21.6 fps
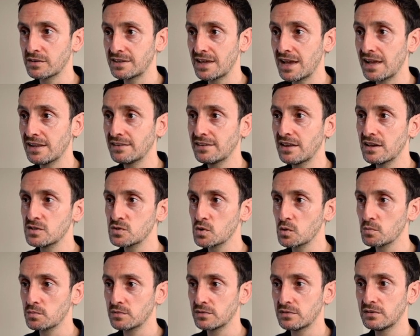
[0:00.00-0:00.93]
Telnet is
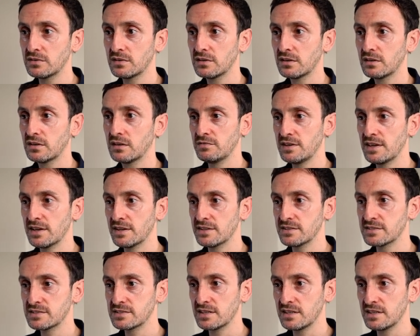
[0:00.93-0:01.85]
open,
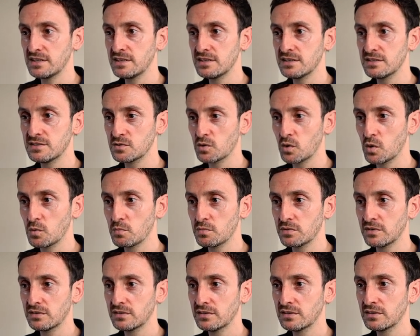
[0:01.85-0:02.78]
VNC is
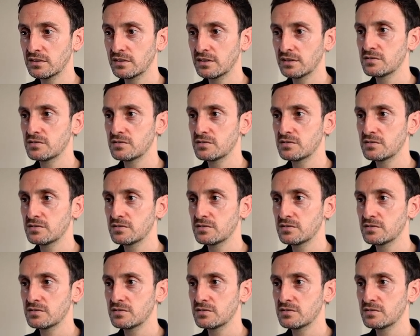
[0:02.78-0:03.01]
open.